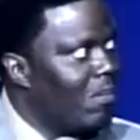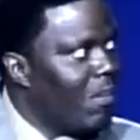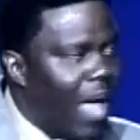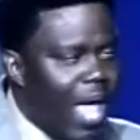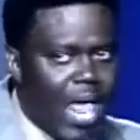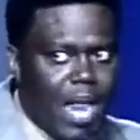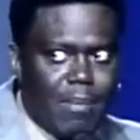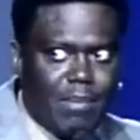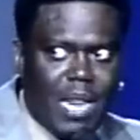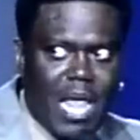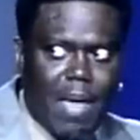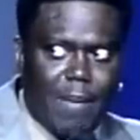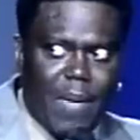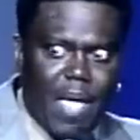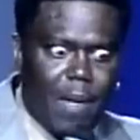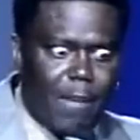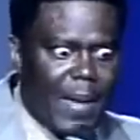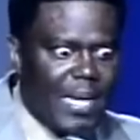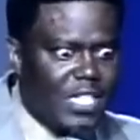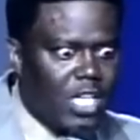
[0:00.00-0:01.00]
Man, I'm glad
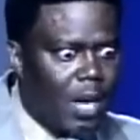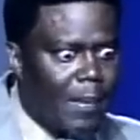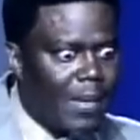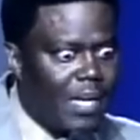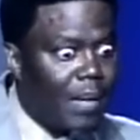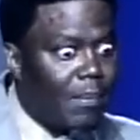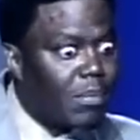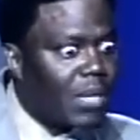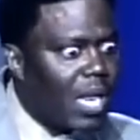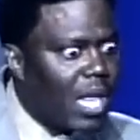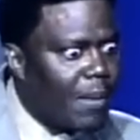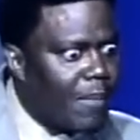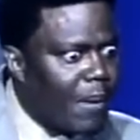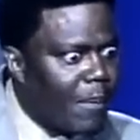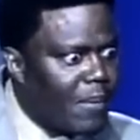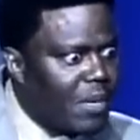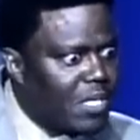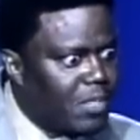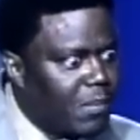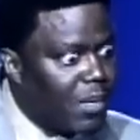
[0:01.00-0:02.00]
everybody talking about I'm glad to be
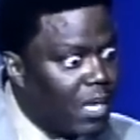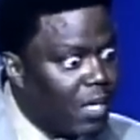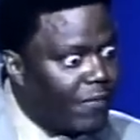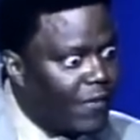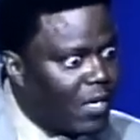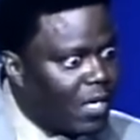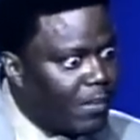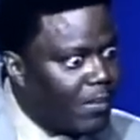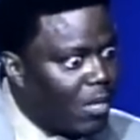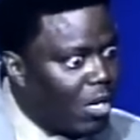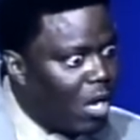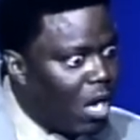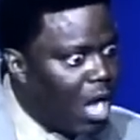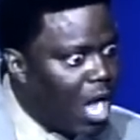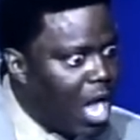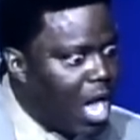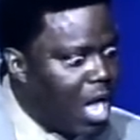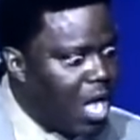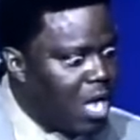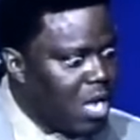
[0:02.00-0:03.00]
up in this motherfucker,
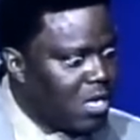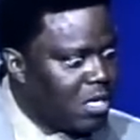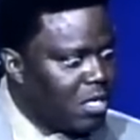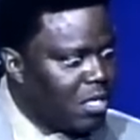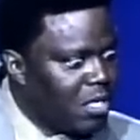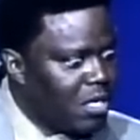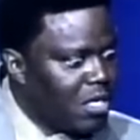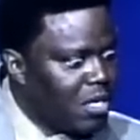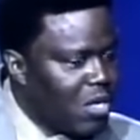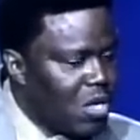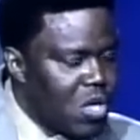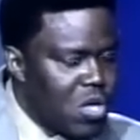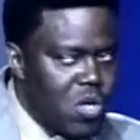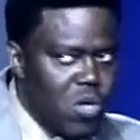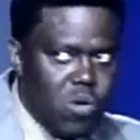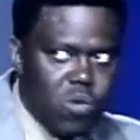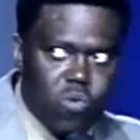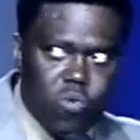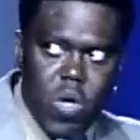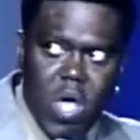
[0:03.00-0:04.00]
boy.
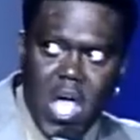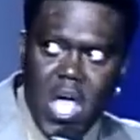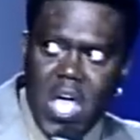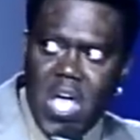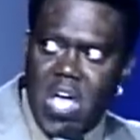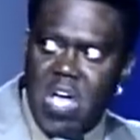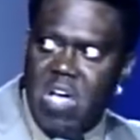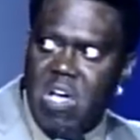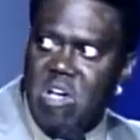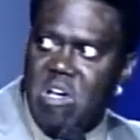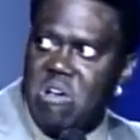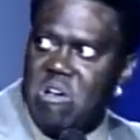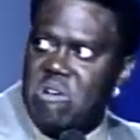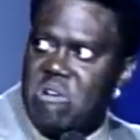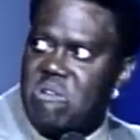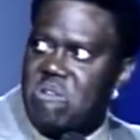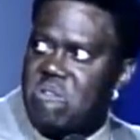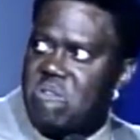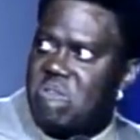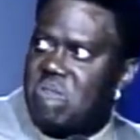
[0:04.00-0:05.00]

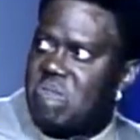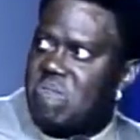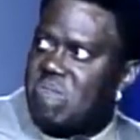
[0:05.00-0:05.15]
Woo!